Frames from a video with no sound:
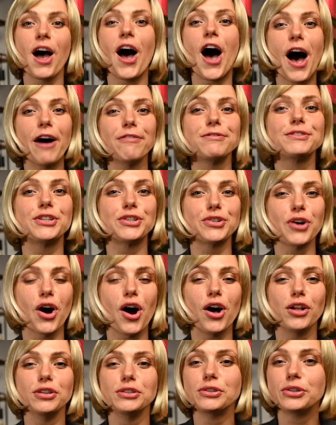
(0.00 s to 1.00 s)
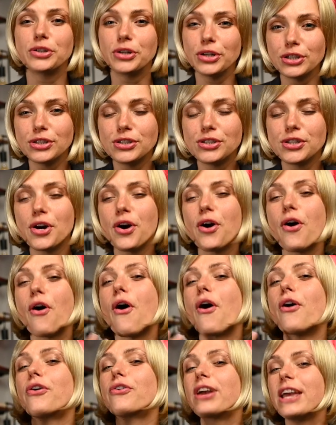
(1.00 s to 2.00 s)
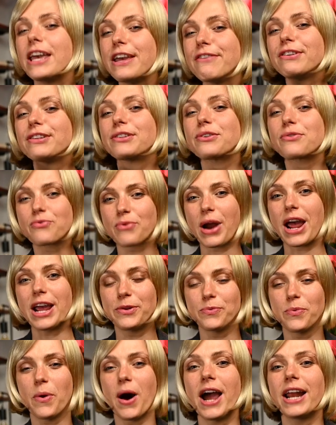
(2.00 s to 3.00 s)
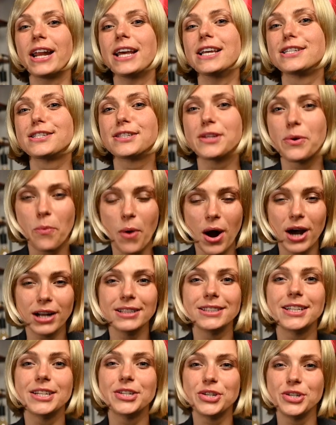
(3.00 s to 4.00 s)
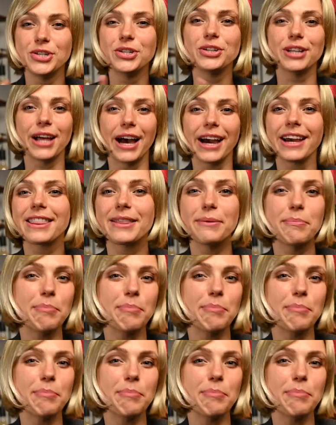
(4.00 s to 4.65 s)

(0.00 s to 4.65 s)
After all, good or even great wine is the one that you like the